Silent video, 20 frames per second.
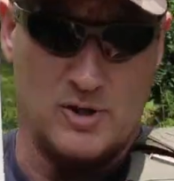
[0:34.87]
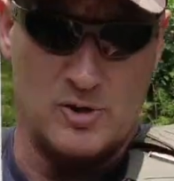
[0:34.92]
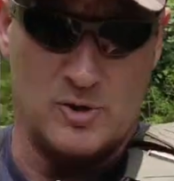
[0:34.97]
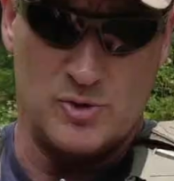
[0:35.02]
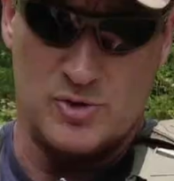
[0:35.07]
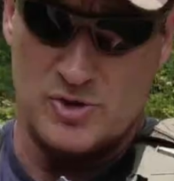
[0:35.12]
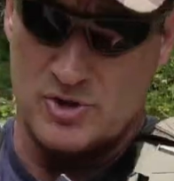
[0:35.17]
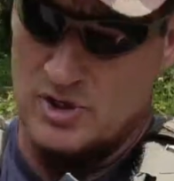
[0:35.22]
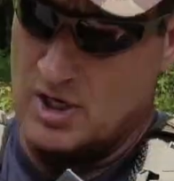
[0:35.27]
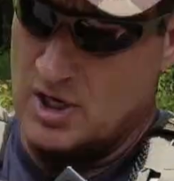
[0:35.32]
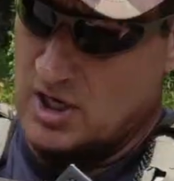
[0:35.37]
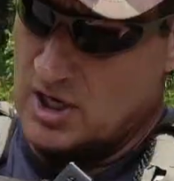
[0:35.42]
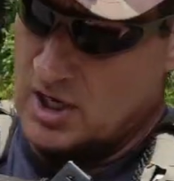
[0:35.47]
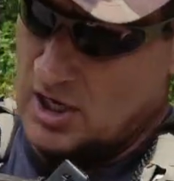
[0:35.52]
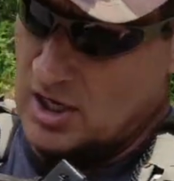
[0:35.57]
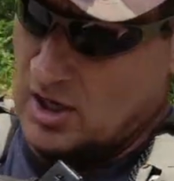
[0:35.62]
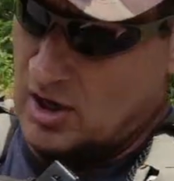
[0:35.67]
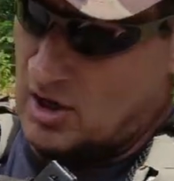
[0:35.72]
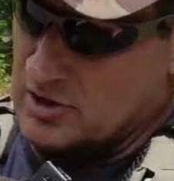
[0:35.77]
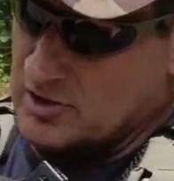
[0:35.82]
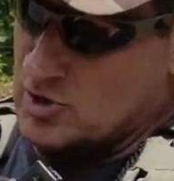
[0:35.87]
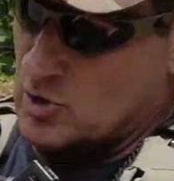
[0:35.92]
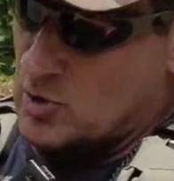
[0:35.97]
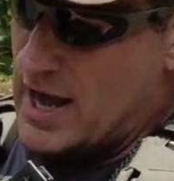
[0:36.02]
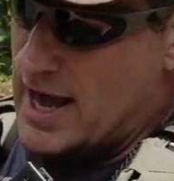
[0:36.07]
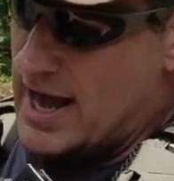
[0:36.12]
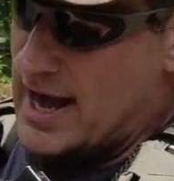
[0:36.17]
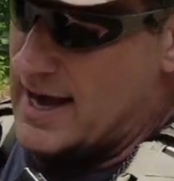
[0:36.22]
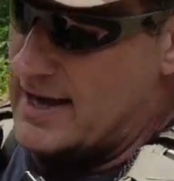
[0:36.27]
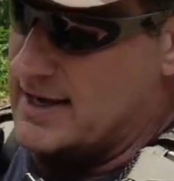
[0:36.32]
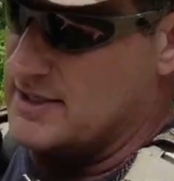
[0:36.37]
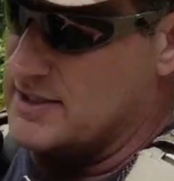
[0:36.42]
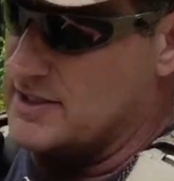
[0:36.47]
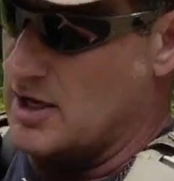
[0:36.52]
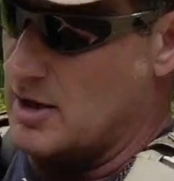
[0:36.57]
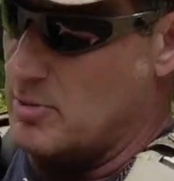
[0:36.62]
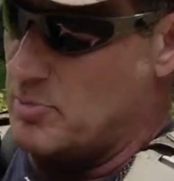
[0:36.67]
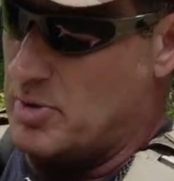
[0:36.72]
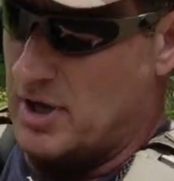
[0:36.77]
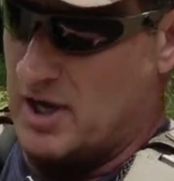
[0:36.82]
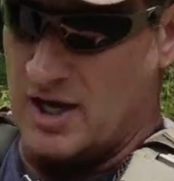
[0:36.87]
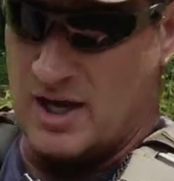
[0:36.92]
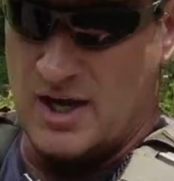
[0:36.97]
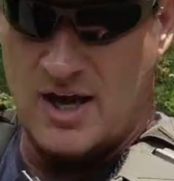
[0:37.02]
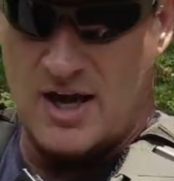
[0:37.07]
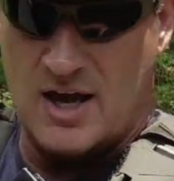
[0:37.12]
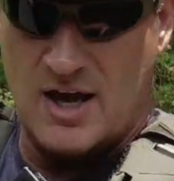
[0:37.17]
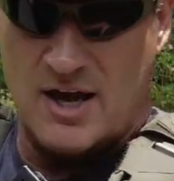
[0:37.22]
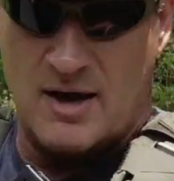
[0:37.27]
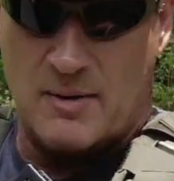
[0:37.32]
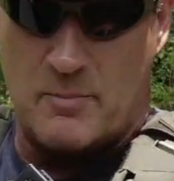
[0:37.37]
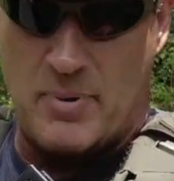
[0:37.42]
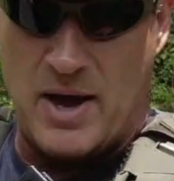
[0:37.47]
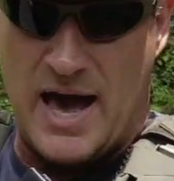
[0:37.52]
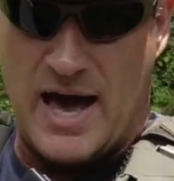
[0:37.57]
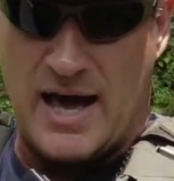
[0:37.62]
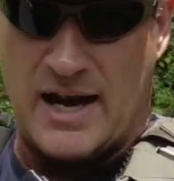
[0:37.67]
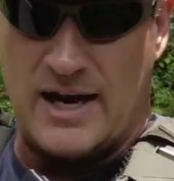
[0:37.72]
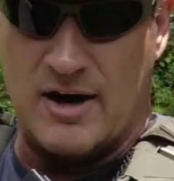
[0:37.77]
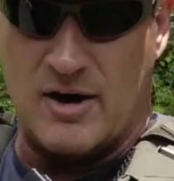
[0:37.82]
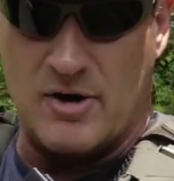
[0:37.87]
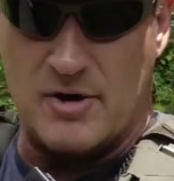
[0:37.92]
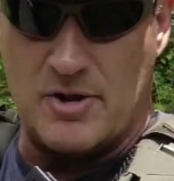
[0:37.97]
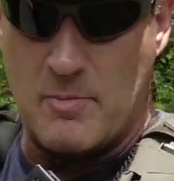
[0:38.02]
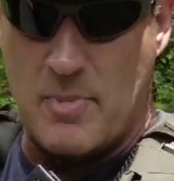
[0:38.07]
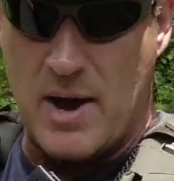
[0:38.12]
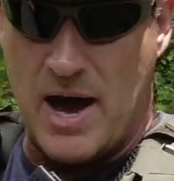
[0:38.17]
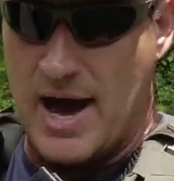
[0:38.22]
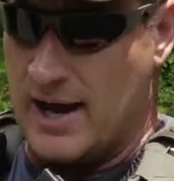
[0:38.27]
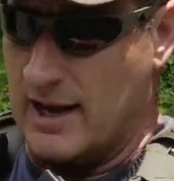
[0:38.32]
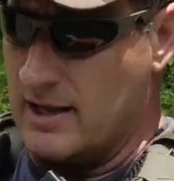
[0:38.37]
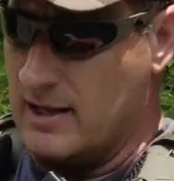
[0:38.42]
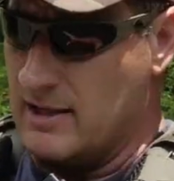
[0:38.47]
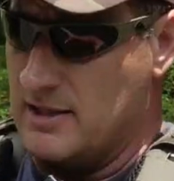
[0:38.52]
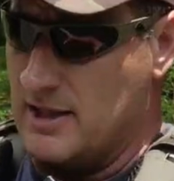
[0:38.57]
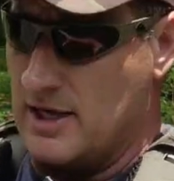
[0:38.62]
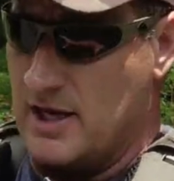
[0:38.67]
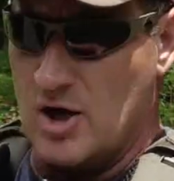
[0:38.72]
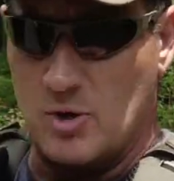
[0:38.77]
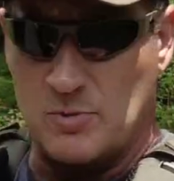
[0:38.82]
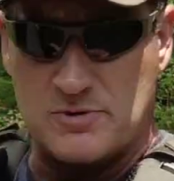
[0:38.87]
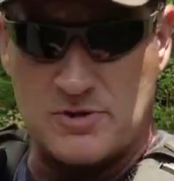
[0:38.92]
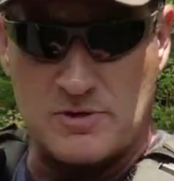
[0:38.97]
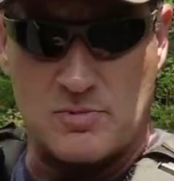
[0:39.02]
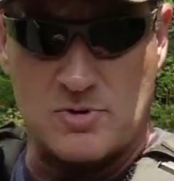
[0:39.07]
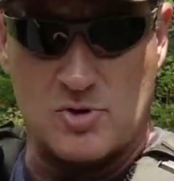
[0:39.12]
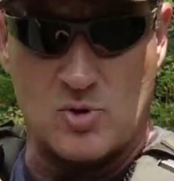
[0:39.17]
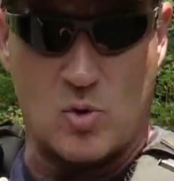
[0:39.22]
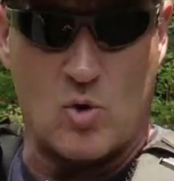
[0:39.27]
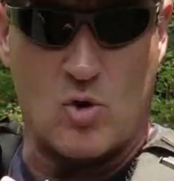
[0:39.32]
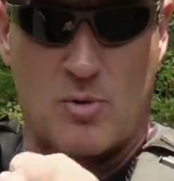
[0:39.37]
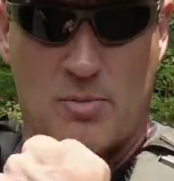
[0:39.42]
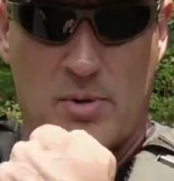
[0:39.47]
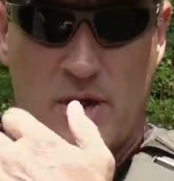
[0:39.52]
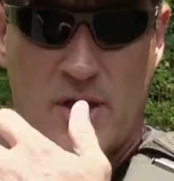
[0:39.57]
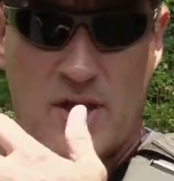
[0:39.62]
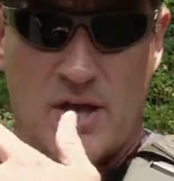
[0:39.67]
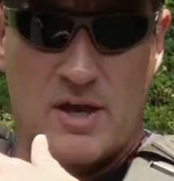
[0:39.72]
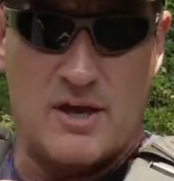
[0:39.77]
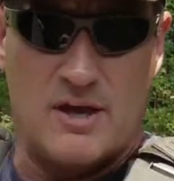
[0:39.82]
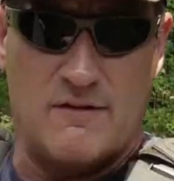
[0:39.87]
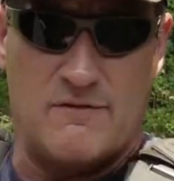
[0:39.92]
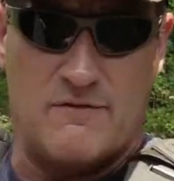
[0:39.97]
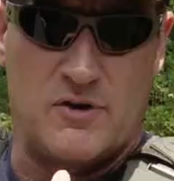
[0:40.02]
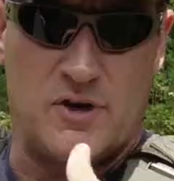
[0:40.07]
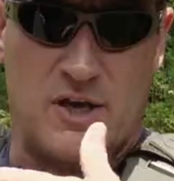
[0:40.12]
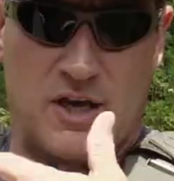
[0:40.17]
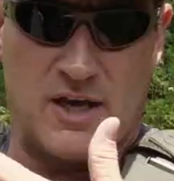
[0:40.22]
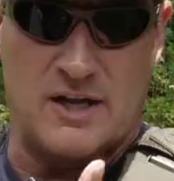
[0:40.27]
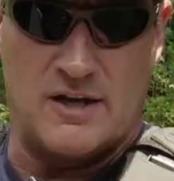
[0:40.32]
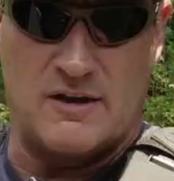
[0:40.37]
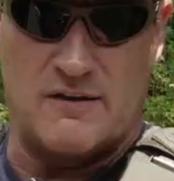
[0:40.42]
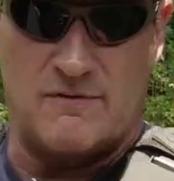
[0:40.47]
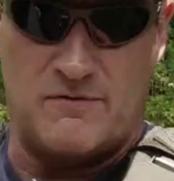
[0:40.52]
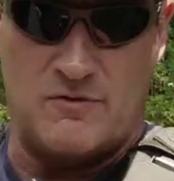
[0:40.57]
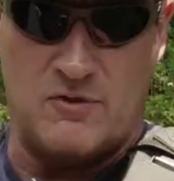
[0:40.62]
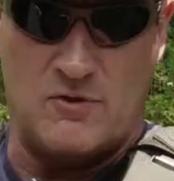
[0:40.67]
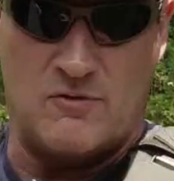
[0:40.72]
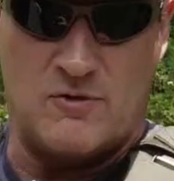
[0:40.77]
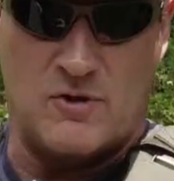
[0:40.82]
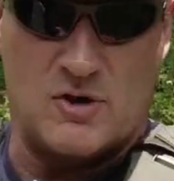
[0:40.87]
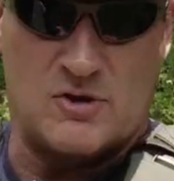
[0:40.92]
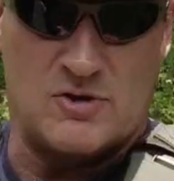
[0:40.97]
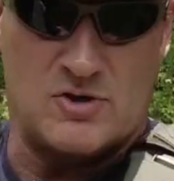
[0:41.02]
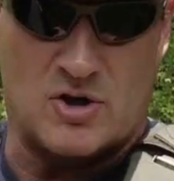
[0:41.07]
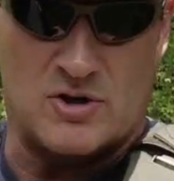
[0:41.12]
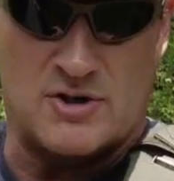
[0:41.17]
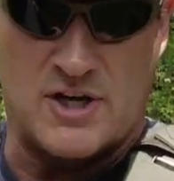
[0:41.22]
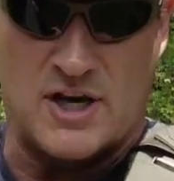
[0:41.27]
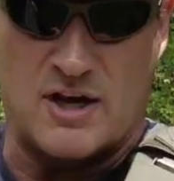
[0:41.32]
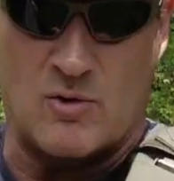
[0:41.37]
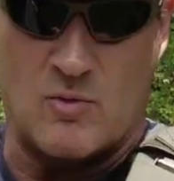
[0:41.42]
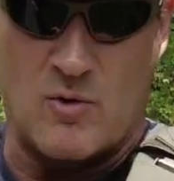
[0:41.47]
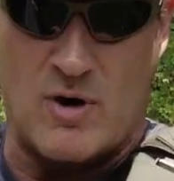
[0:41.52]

loose it also has a big pad here on the back that helps absorb if you get if you, you start taking